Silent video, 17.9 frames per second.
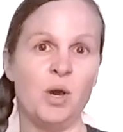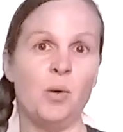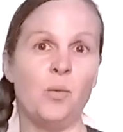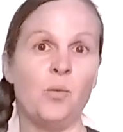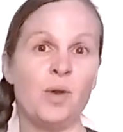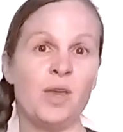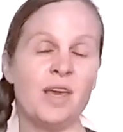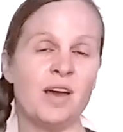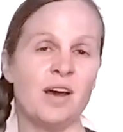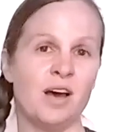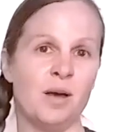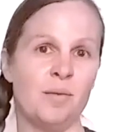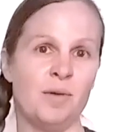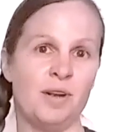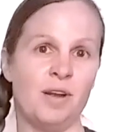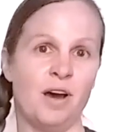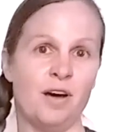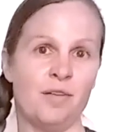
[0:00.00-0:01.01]
we come
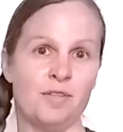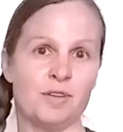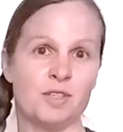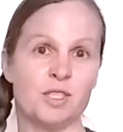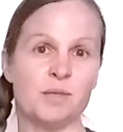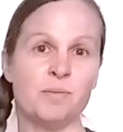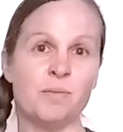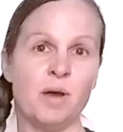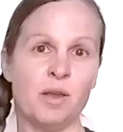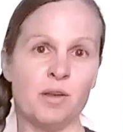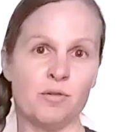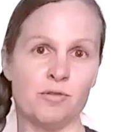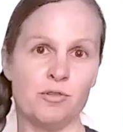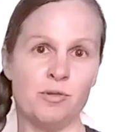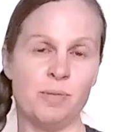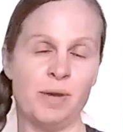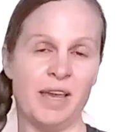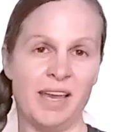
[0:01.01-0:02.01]
and offer small
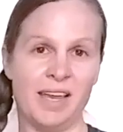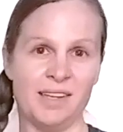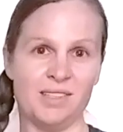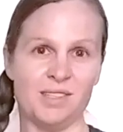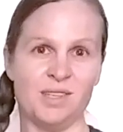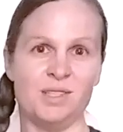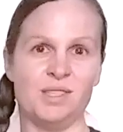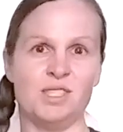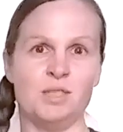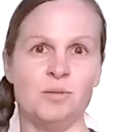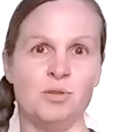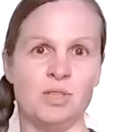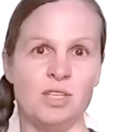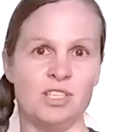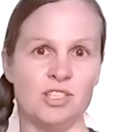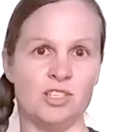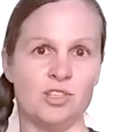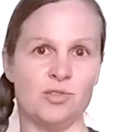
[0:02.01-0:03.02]
group hands-on
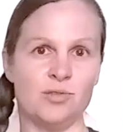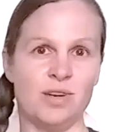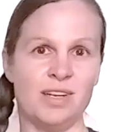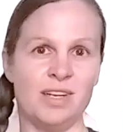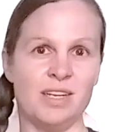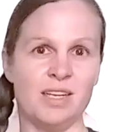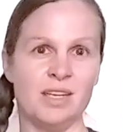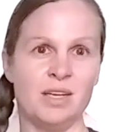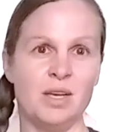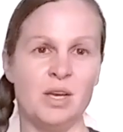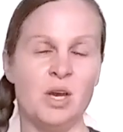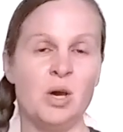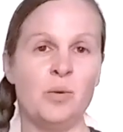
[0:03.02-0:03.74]
simulation training.